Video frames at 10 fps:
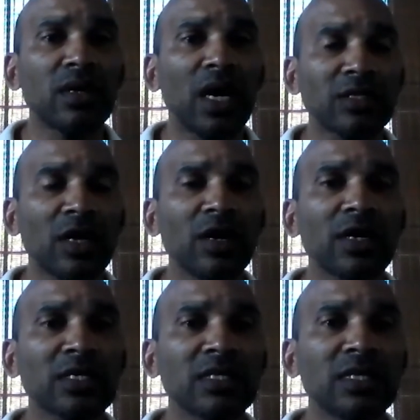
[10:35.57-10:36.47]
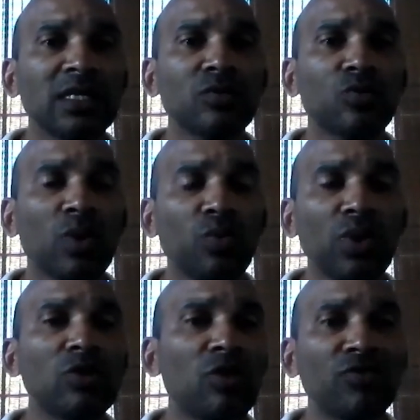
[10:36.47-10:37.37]
As hard as it is, we
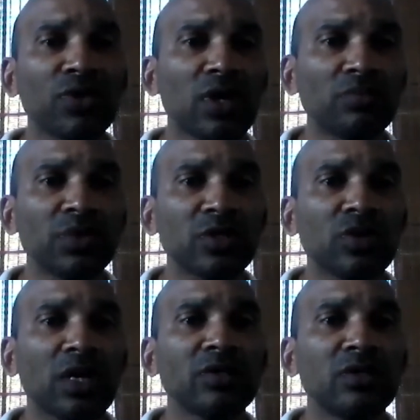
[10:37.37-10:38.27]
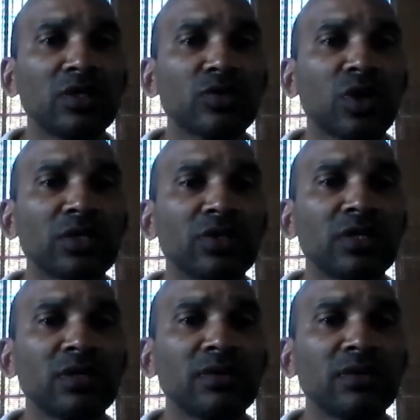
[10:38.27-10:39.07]
will overcome this tragedy.